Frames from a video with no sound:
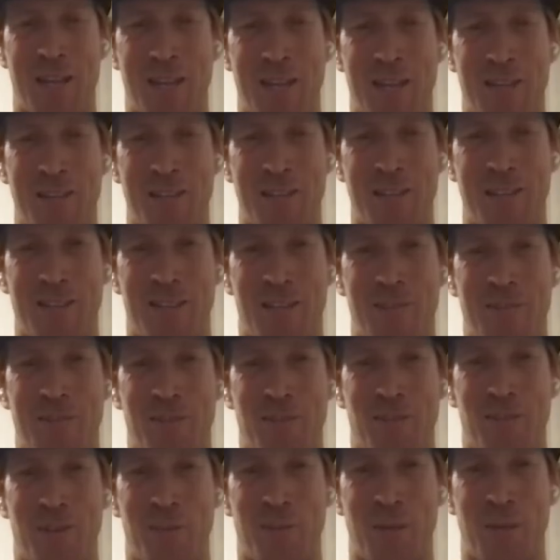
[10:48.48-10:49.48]
and stuff that
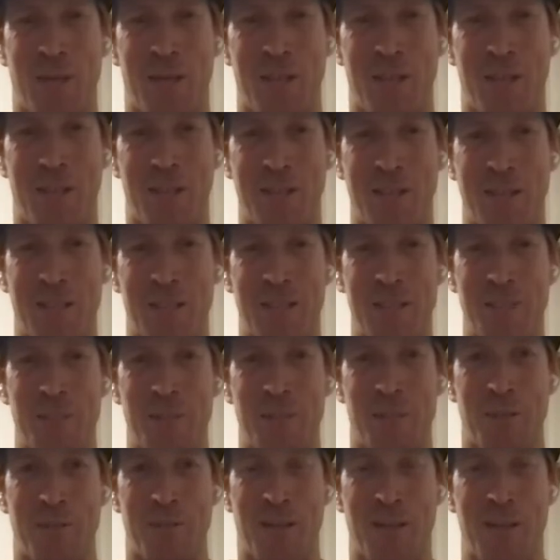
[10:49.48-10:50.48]
I would be able to get to this,
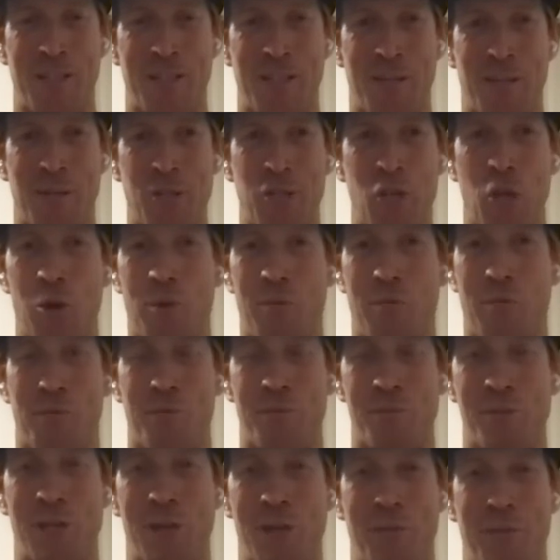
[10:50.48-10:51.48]
but I've had so much help
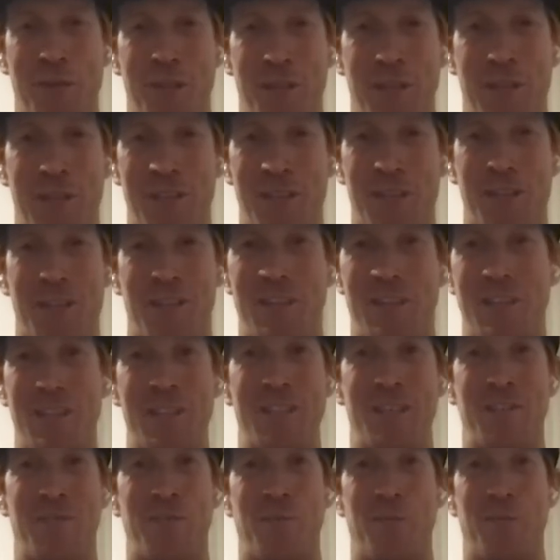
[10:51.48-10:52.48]
from so many
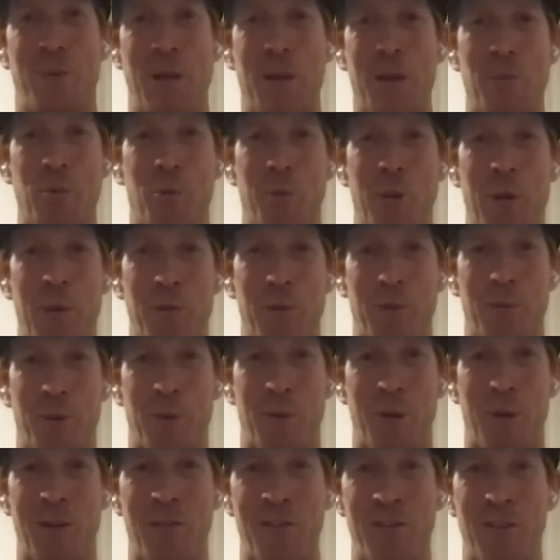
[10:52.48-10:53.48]
different people that
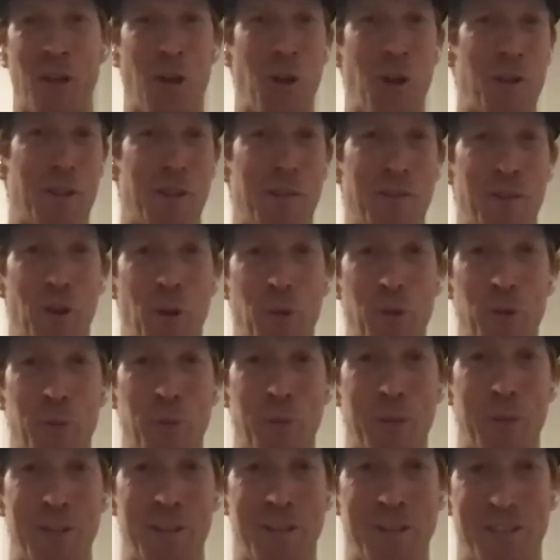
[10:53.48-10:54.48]
probably don't even know that they've
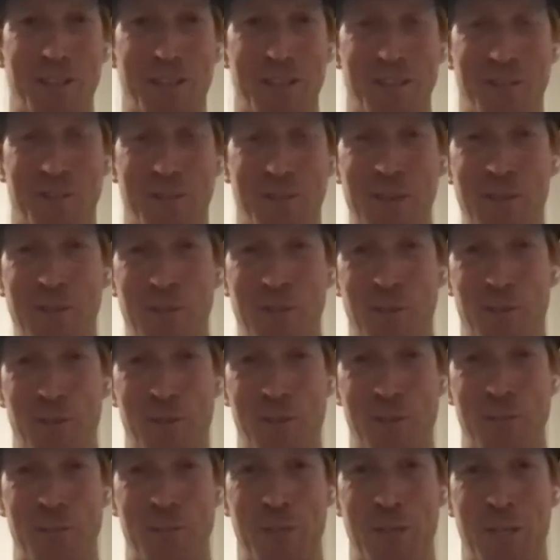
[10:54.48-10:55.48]
helped me, that have
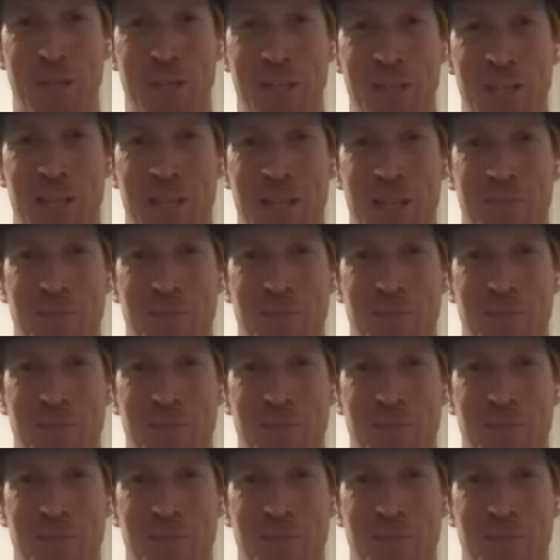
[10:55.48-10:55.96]
influenced me, and